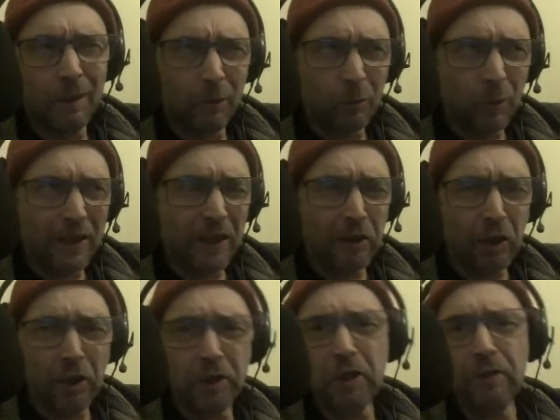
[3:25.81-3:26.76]
which is
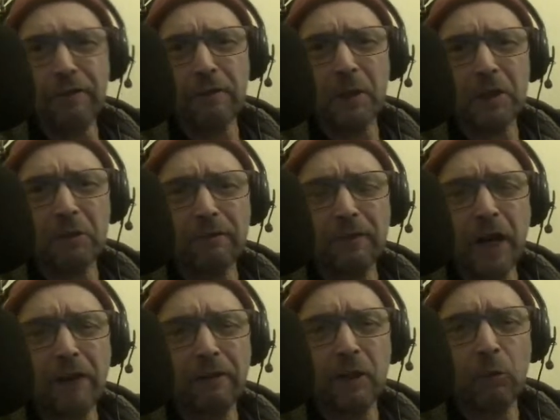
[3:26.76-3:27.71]
not a euphemism for
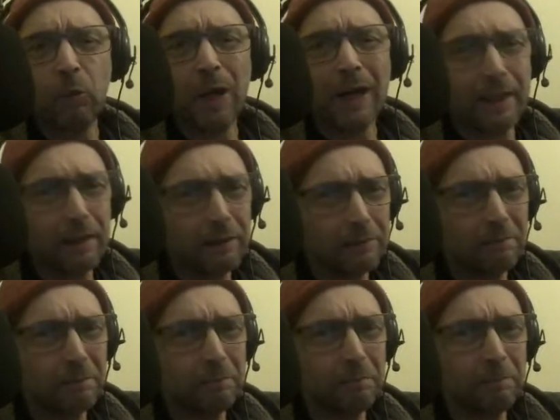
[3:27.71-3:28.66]
having a wank,
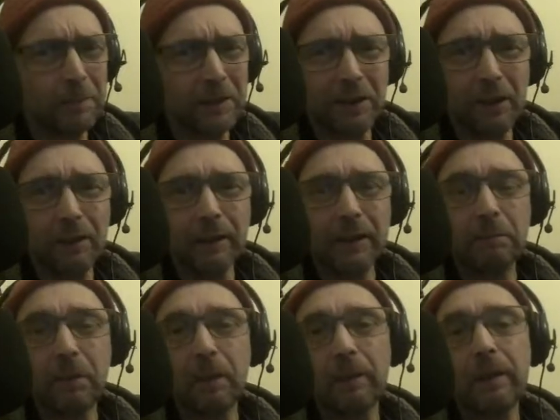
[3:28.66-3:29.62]
bizarrely,
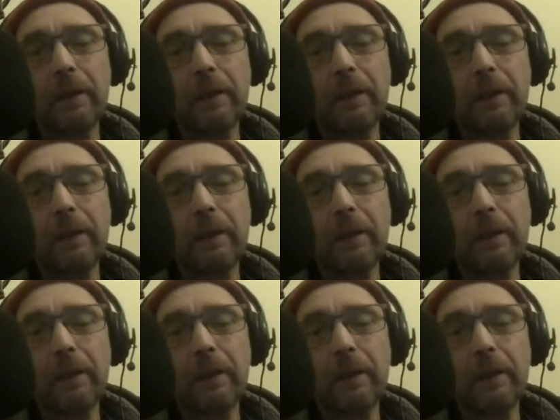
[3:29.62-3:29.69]
but